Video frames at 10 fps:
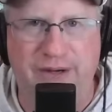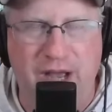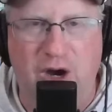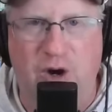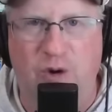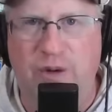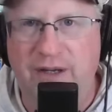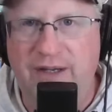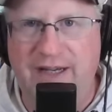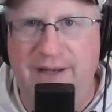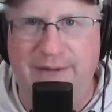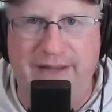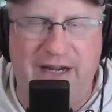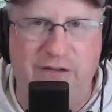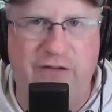No. I mean,
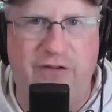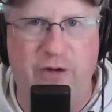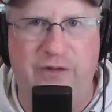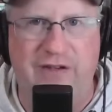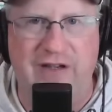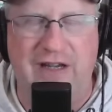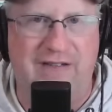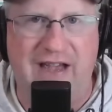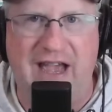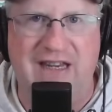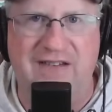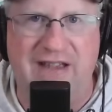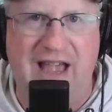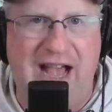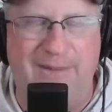that is so ticky-tack. It's
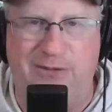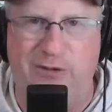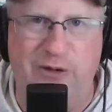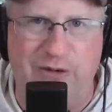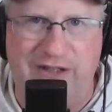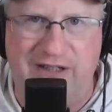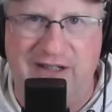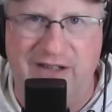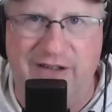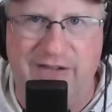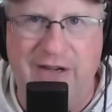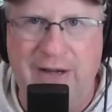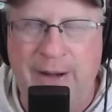absolutely ridiculous.